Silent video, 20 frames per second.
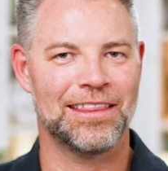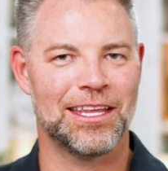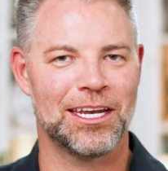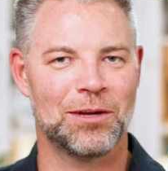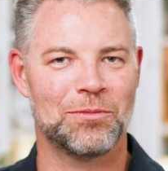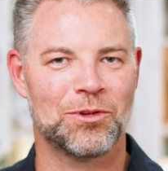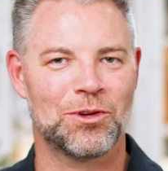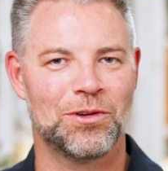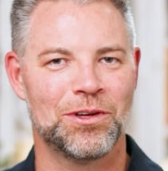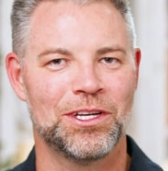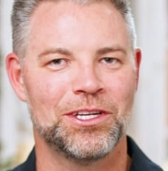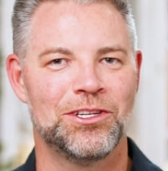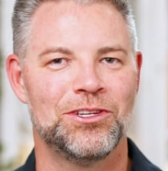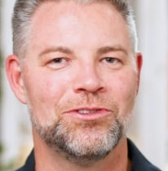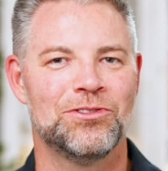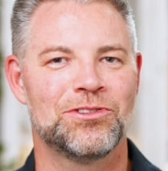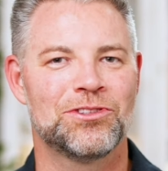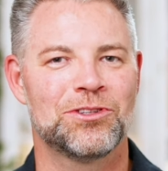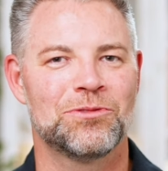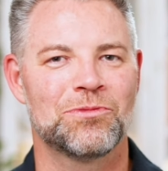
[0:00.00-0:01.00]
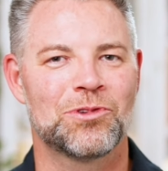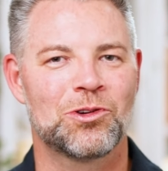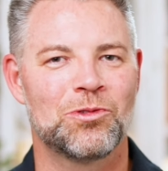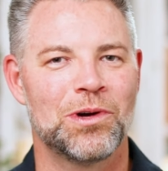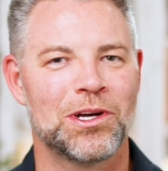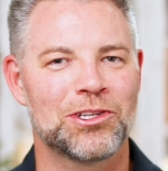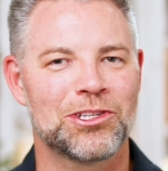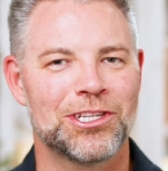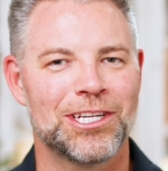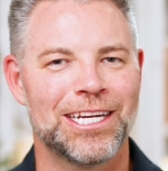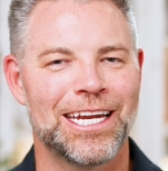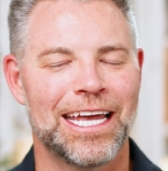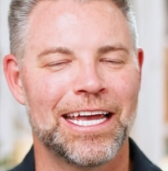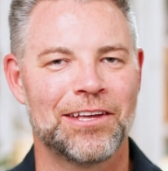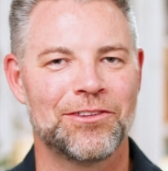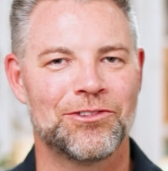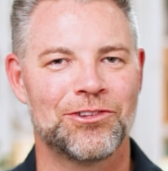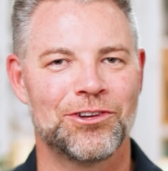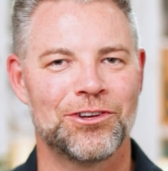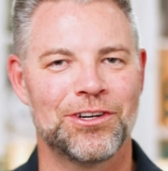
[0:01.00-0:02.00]
and then I'm going to do some question and
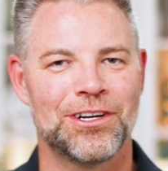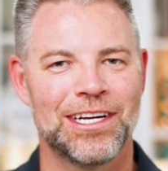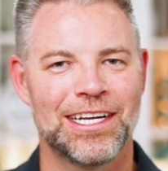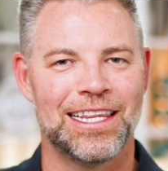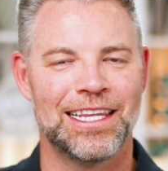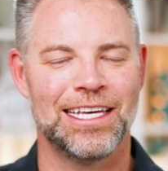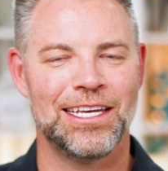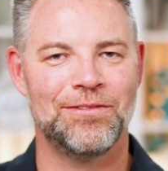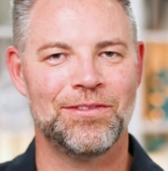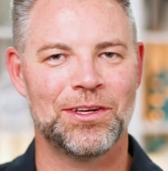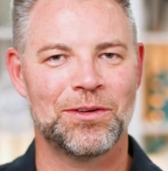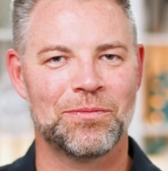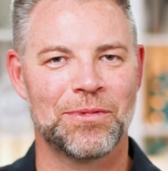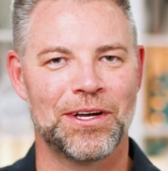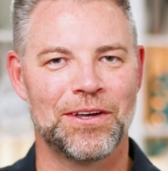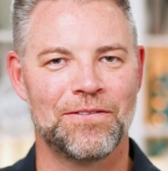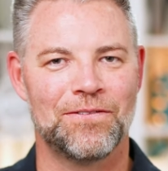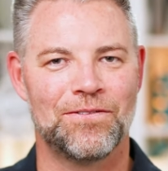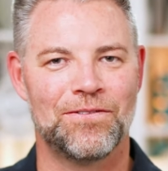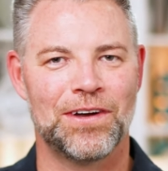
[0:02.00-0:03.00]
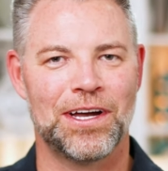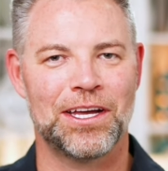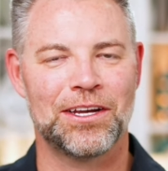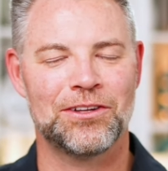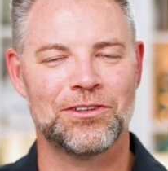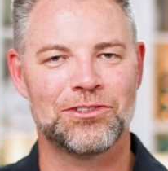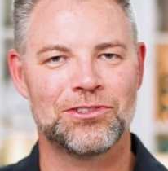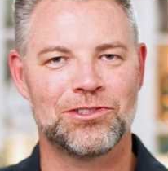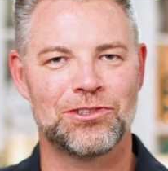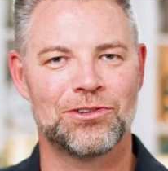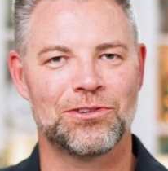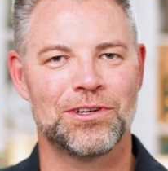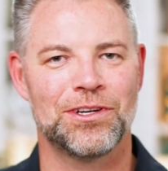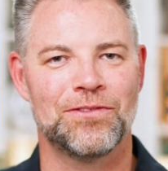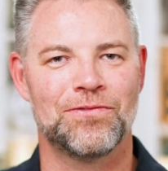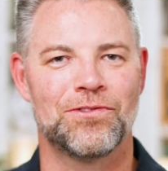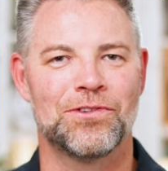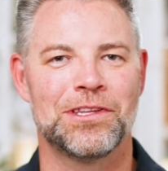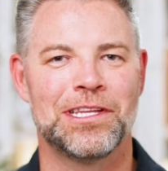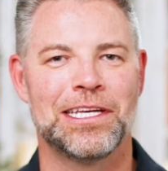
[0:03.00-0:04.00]
answer, leaving my final story
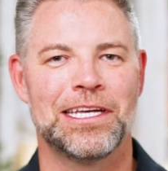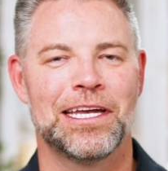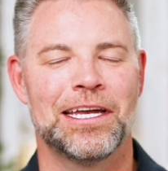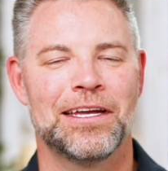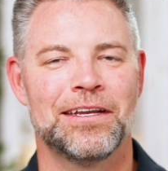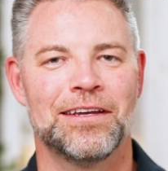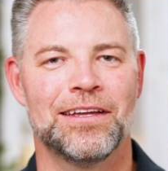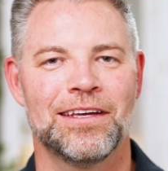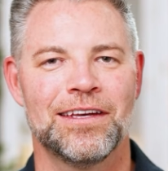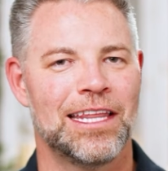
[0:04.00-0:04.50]
for the end.